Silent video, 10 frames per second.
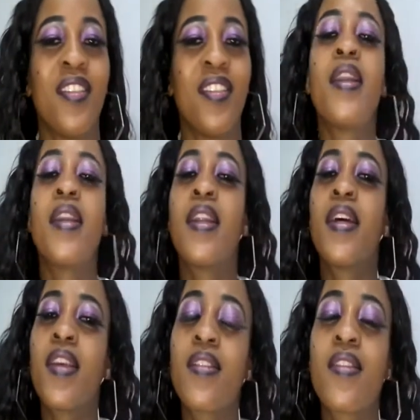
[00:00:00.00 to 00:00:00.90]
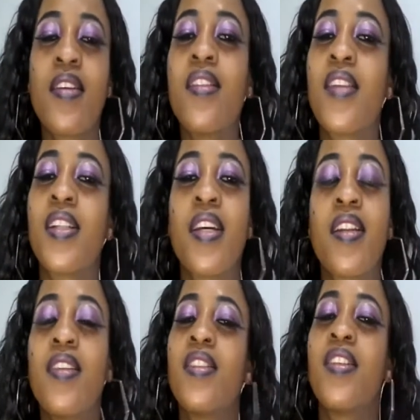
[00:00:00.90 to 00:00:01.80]
And another thing that I
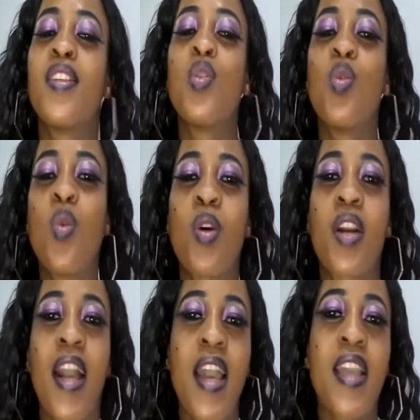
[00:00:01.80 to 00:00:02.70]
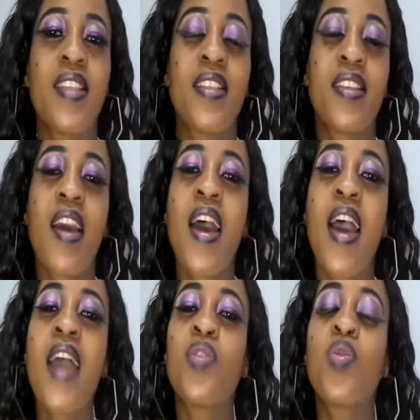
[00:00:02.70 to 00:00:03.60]
really didn't know guys,
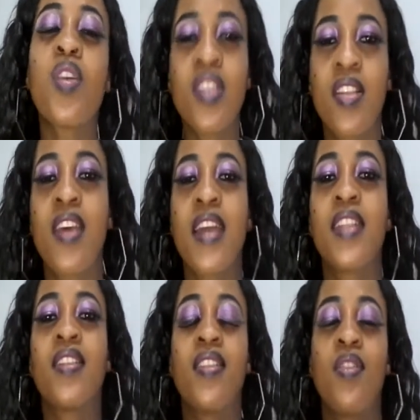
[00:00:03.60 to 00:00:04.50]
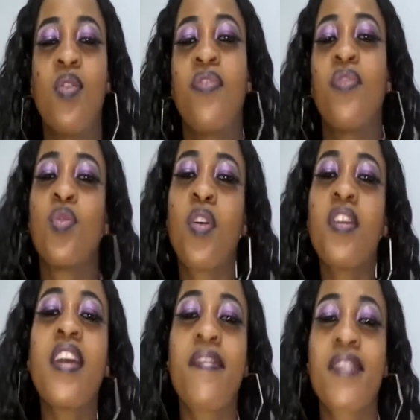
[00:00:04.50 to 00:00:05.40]
I thought that if you
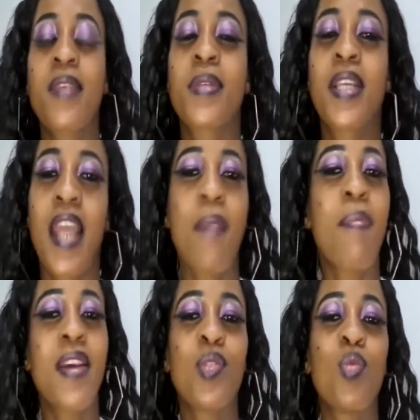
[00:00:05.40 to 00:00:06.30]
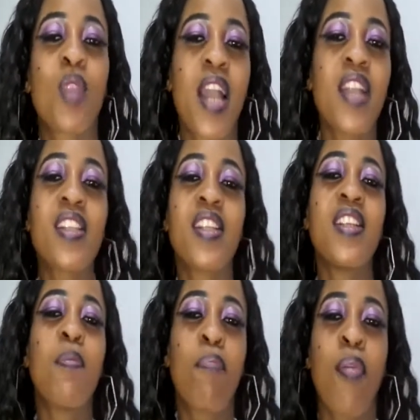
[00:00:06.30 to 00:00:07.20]
don't have subscribers, you can't
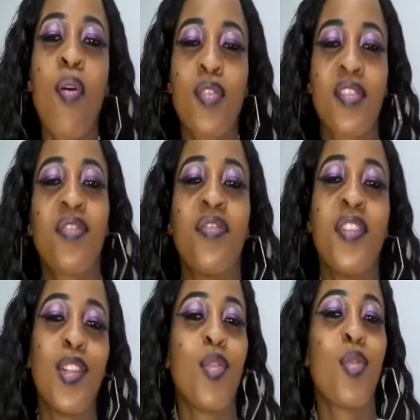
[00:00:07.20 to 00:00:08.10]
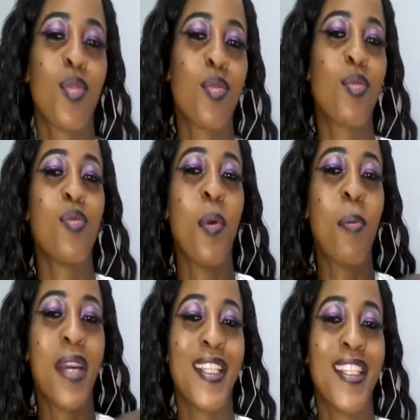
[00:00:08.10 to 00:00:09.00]
really post videos to
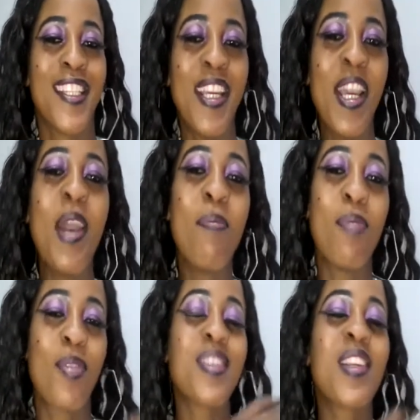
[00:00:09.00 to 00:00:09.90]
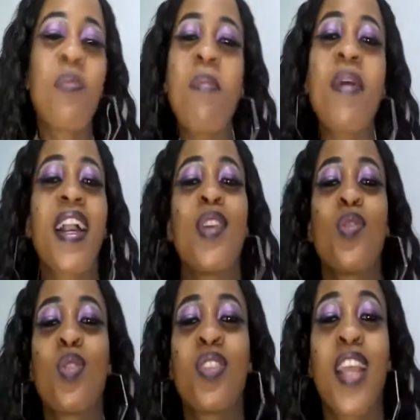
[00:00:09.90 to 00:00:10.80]
nobody. Because remember guys,
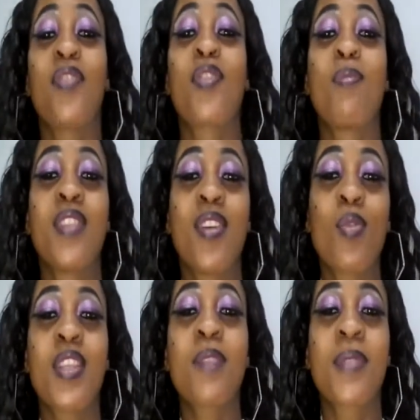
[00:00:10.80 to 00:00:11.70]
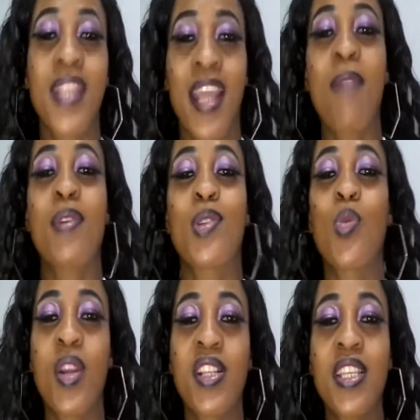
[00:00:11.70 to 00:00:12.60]
you start from 0 subscribers to
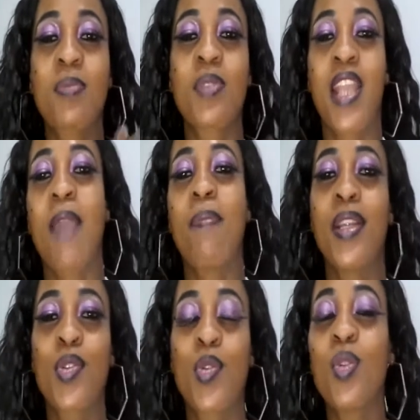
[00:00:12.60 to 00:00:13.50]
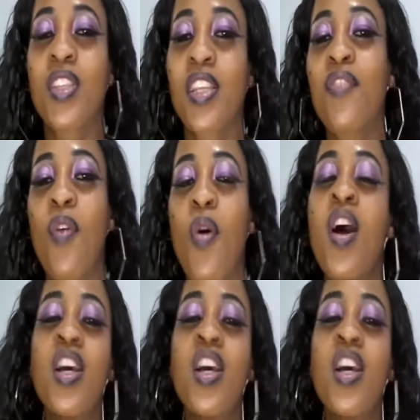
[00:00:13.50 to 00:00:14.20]
1 subscriber, 2, 3, 4.